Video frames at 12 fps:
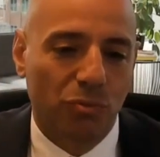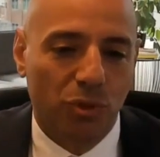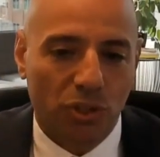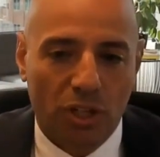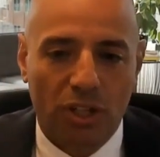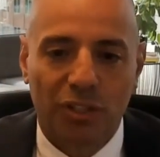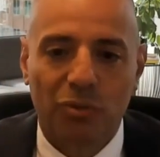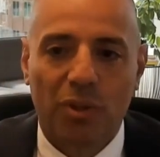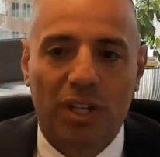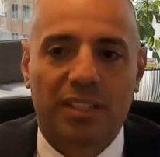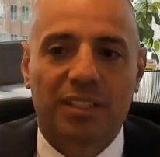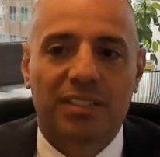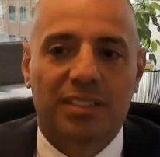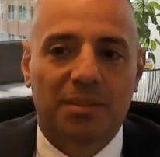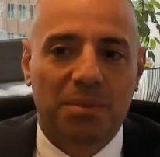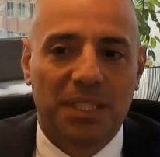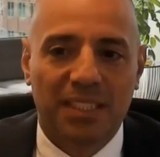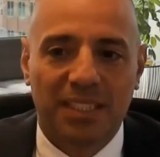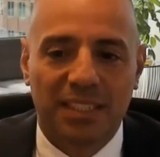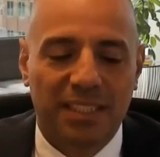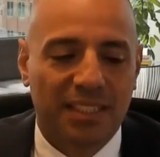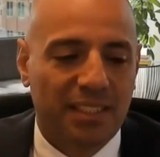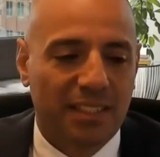we're hardwired to be,